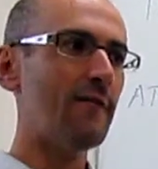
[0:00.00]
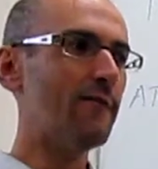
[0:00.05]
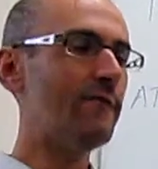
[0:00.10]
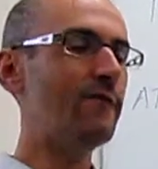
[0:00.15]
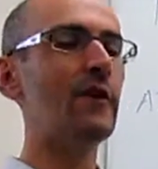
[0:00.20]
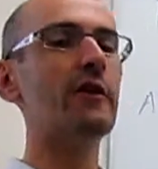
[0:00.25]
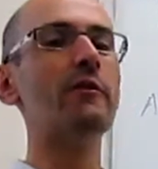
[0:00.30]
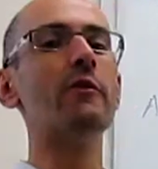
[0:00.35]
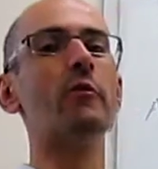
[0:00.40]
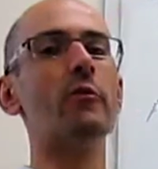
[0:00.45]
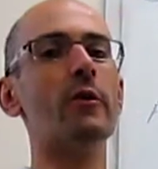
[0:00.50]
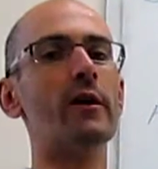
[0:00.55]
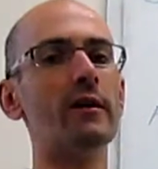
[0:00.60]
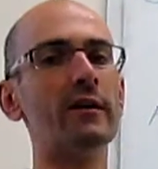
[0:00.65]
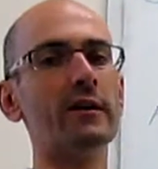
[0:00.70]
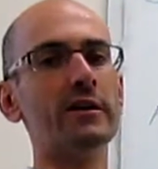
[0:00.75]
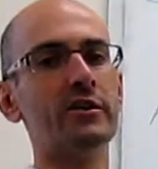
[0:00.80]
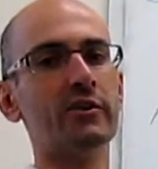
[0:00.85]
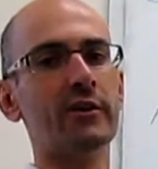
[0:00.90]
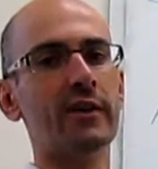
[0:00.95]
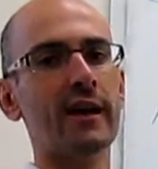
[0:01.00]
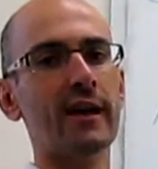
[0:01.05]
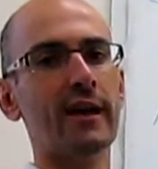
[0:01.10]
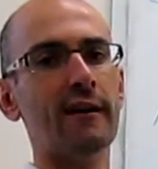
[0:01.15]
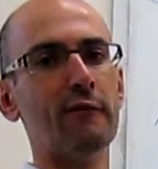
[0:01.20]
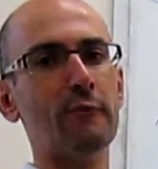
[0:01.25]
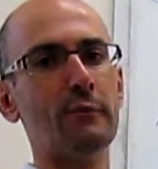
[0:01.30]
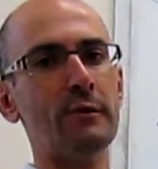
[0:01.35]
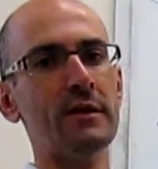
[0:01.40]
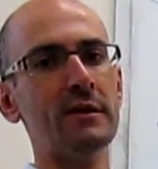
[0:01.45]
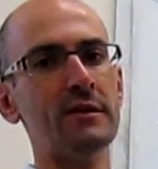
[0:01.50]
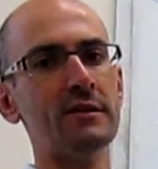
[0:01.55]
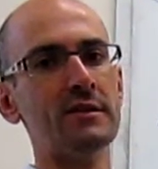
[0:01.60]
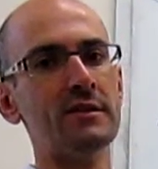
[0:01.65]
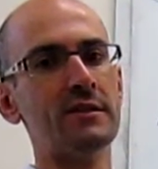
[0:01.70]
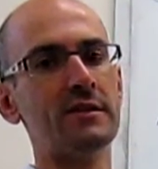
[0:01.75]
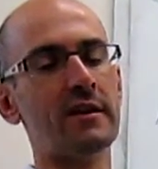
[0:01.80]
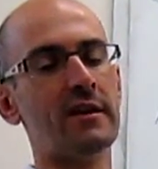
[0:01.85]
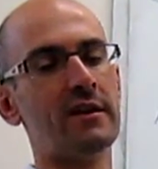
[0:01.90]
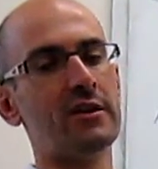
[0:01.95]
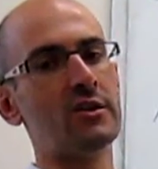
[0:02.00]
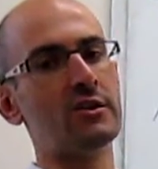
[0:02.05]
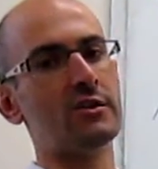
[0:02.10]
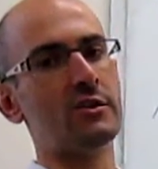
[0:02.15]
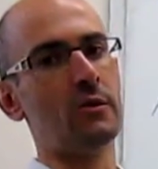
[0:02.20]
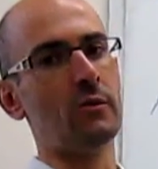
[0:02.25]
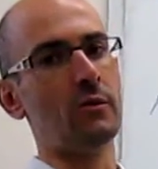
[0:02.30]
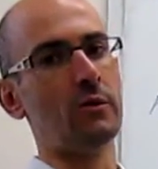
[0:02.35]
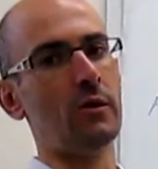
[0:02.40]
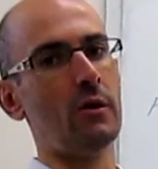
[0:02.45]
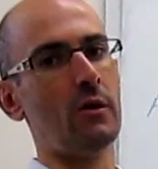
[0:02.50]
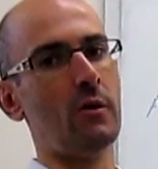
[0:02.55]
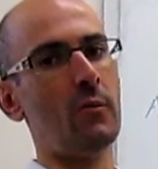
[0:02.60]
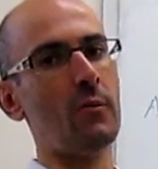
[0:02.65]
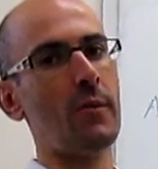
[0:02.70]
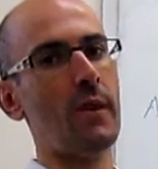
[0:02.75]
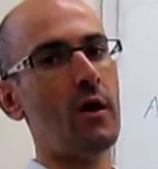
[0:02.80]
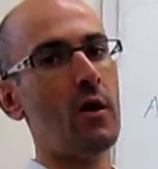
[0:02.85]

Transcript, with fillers: very rarely you're going to have pHs that are so low.